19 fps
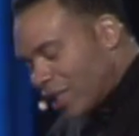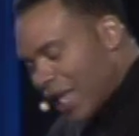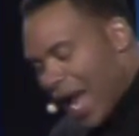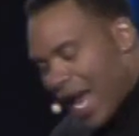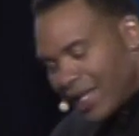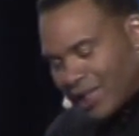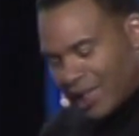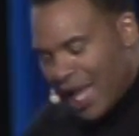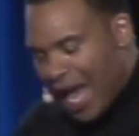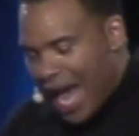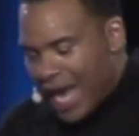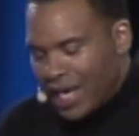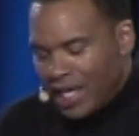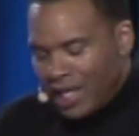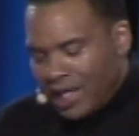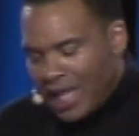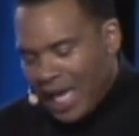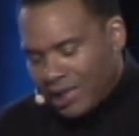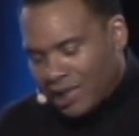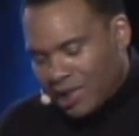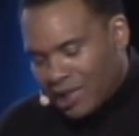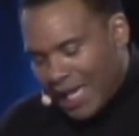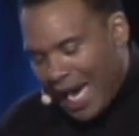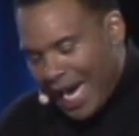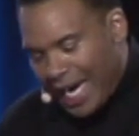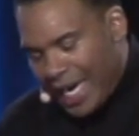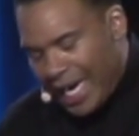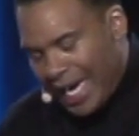says that
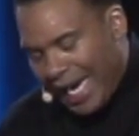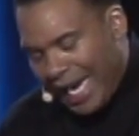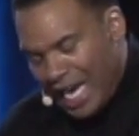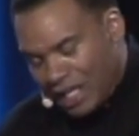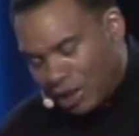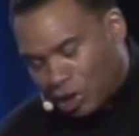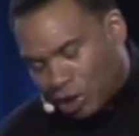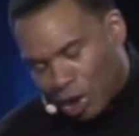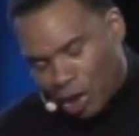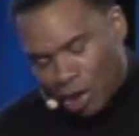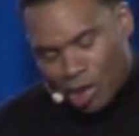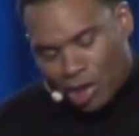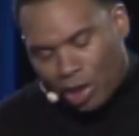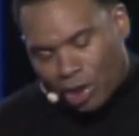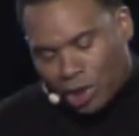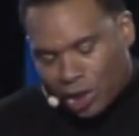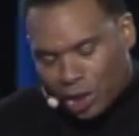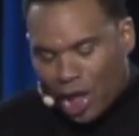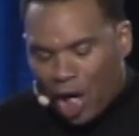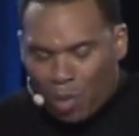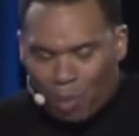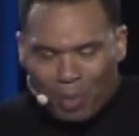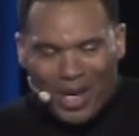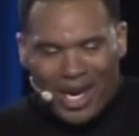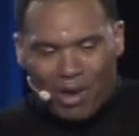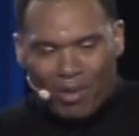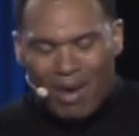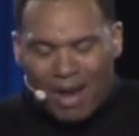Satan entered the
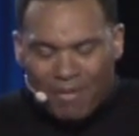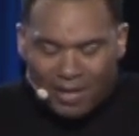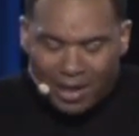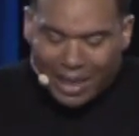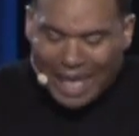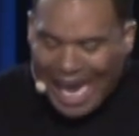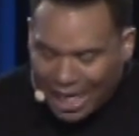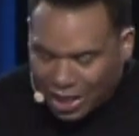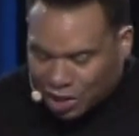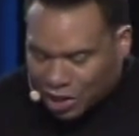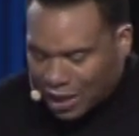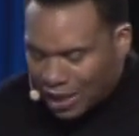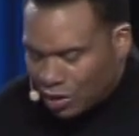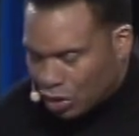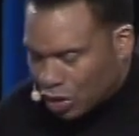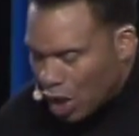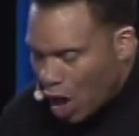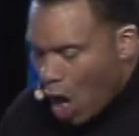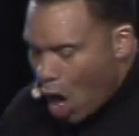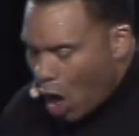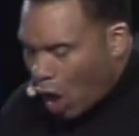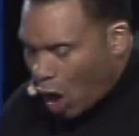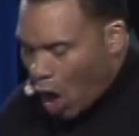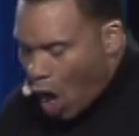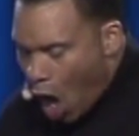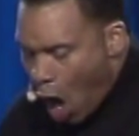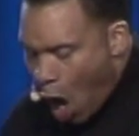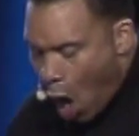serpent. Revelations
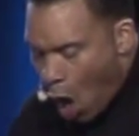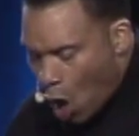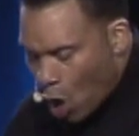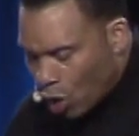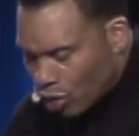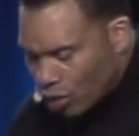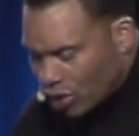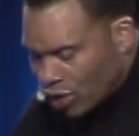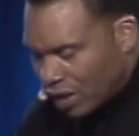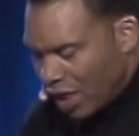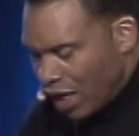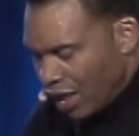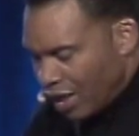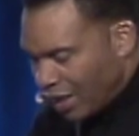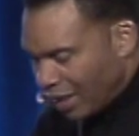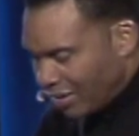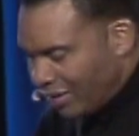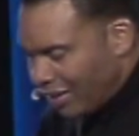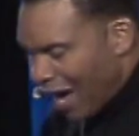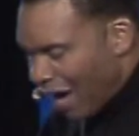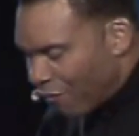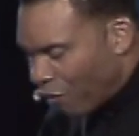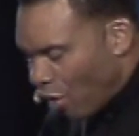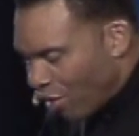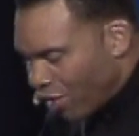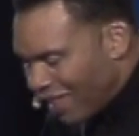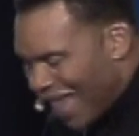calls the devil